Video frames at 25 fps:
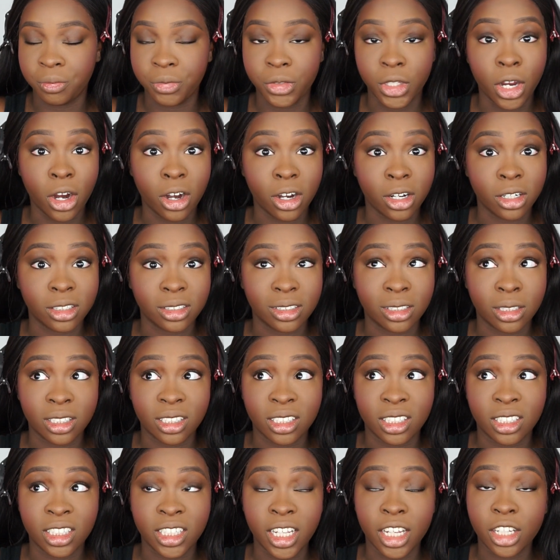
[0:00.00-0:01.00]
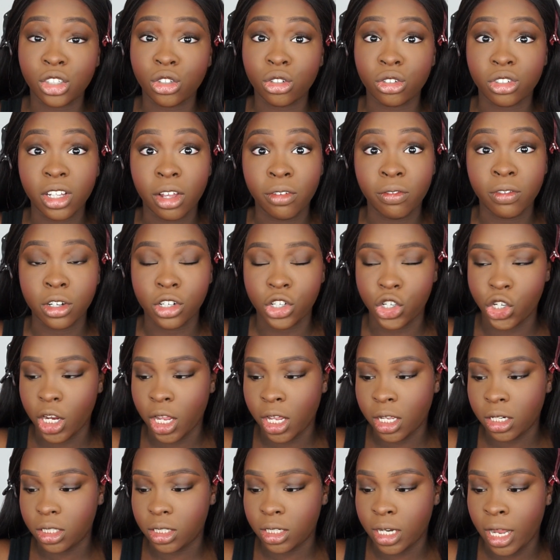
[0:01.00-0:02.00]
There are 6 or 7
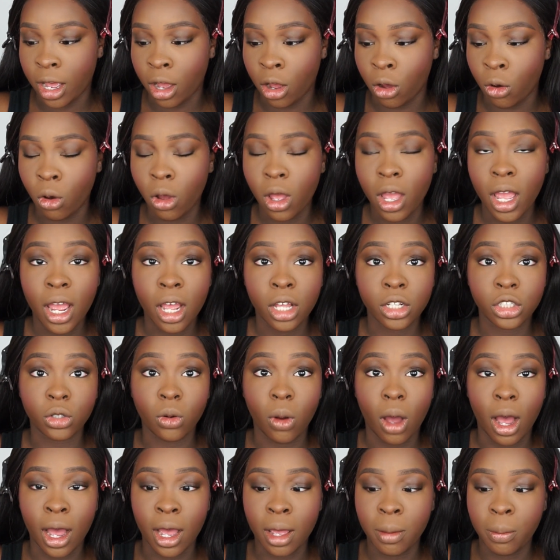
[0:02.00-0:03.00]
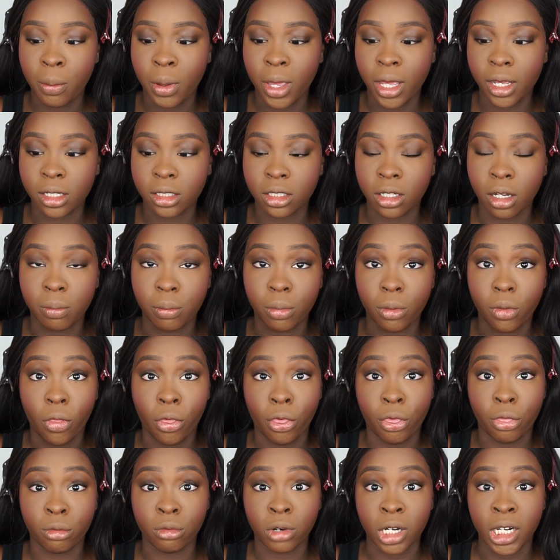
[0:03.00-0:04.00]
shades now, so I picked up
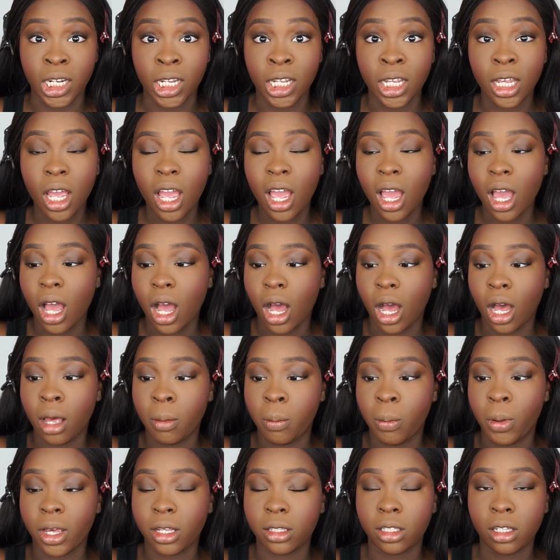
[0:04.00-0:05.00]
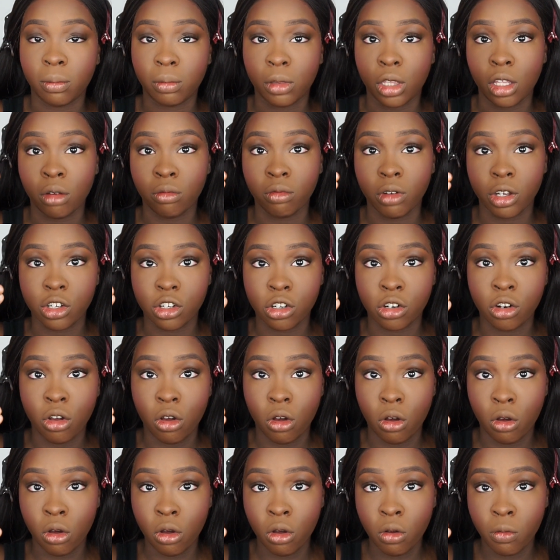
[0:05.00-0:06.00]
3. I picked up the
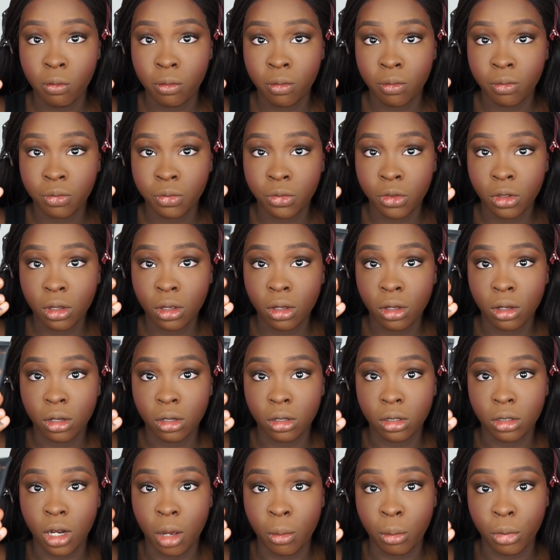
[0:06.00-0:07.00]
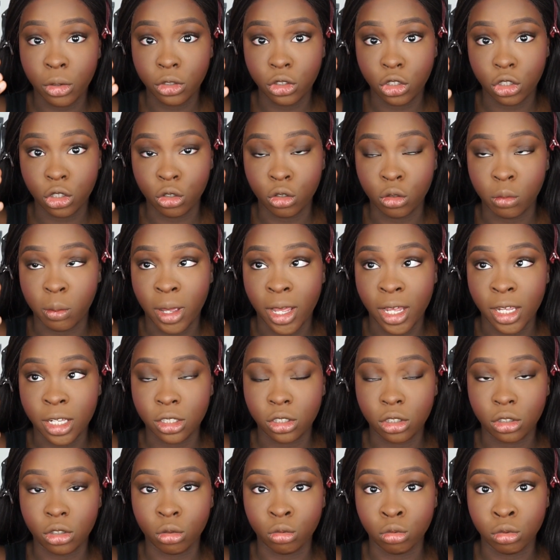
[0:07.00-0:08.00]
original number 2
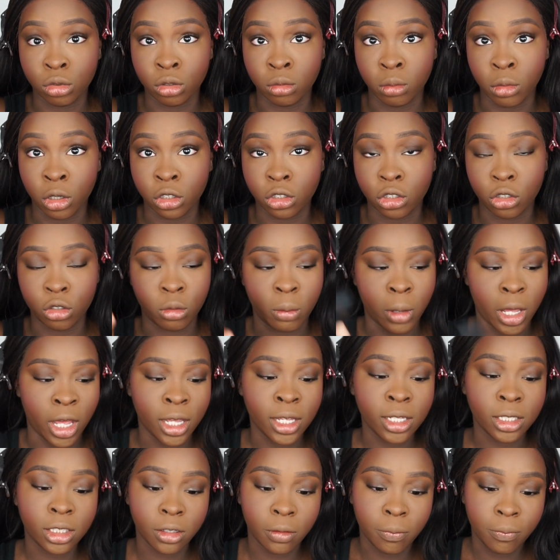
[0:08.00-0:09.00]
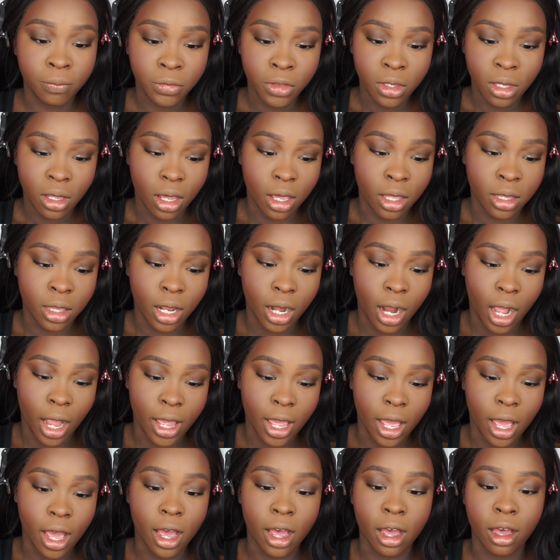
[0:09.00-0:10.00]
base, the Rumor 2 base, and then I
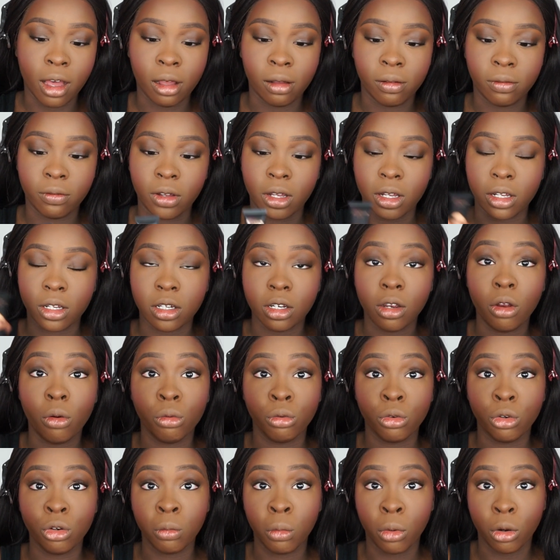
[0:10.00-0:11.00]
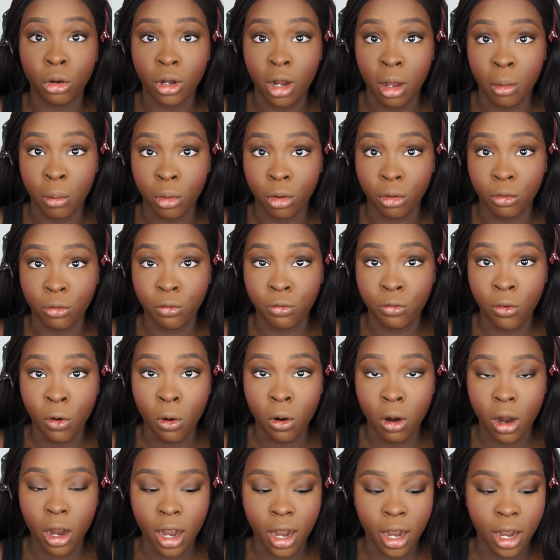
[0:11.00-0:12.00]
have Rumor number
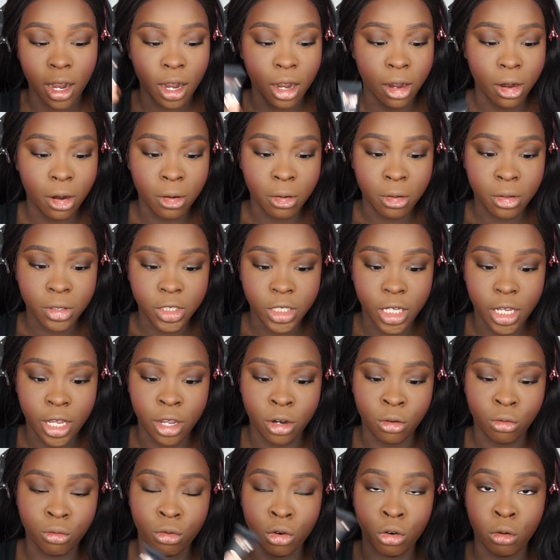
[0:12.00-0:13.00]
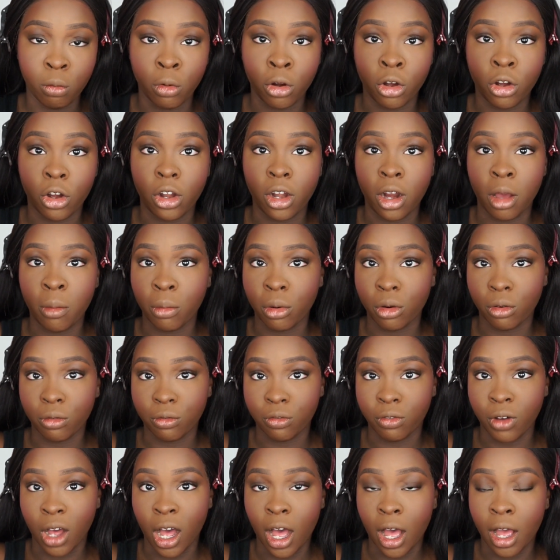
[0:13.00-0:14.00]
4 and Rumor number
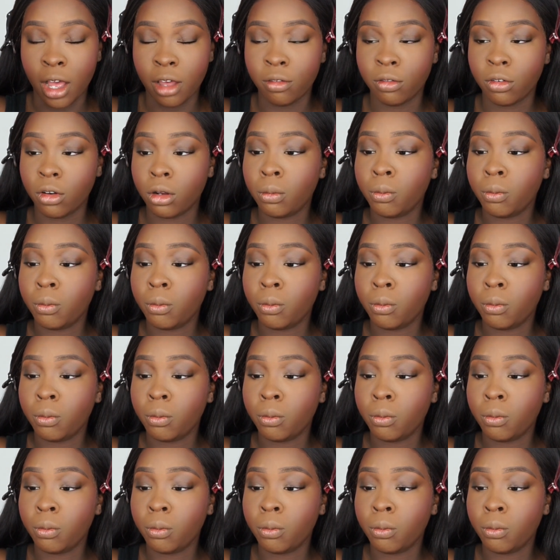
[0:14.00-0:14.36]
5.